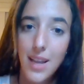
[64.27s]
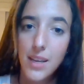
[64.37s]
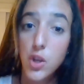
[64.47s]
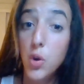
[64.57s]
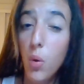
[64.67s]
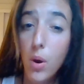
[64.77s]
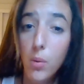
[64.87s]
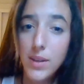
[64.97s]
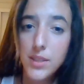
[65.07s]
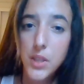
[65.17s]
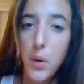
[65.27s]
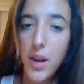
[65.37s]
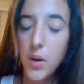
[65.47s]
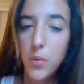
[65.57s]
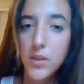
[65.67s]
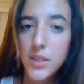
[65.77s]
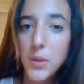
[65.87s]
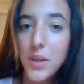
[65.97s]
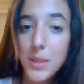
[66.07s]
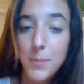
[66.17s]
like you owe it to anyone
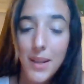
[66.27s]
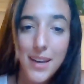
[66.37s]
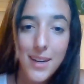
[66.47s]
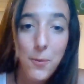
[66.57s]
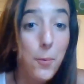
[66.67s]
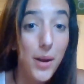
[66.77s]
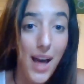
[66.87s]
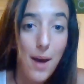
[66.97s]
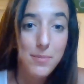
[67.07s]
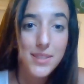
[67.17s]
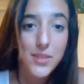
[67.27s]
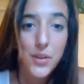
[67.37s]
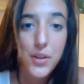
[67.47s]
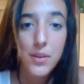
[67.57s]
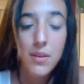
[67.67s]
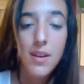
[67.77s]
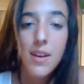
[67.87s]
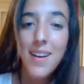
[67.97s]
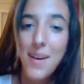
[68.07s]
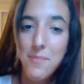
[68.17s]
to explain what happened to you.
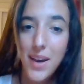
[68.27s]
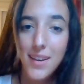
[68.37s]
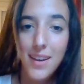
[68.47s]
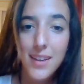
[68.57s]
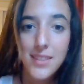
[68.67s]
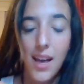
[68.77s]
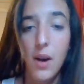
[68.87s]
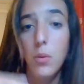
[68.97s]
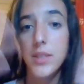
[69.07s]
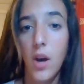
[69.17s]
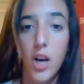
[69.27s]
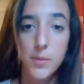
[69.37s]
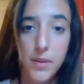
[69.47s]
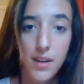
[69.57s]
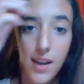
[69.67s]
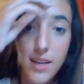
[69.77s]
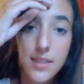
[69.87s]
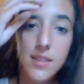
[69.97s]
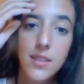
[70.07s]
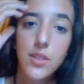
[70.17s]
In my case, I was
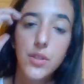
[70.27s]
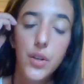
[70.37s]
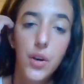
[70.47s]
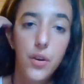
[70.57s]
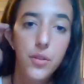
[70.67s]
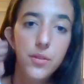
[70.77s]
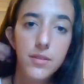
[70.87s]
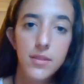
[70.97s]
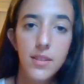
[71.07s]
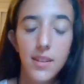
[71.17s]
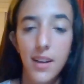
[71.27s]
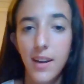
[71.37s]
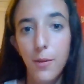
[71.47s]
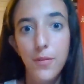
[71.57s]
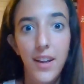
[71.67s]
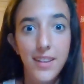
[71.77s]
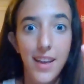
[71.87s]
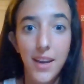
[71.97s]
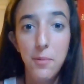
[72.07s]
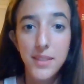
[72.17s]
hospitalized, so like I felt
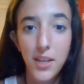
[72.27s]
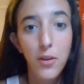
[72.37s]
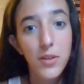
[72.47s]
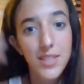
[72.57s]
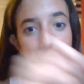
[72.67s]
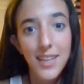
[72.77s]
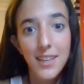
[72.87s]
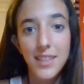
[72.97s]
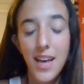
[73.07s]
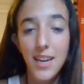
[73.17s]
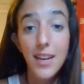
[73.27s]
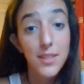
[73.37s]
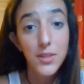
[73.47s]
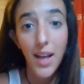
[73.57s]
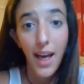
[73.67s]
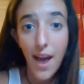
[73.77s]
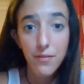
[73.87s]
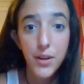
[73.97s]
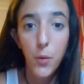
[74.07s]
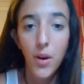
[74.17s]
like it was a huge deal and I needed to tell
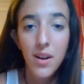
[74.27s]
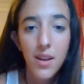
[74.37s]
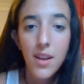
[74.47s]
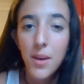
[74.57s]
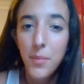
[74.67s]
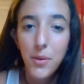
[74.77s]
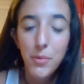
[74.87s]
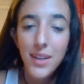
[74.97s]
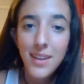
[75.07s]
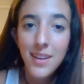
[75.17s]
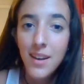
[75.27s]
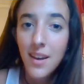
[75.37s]
everyone. But really,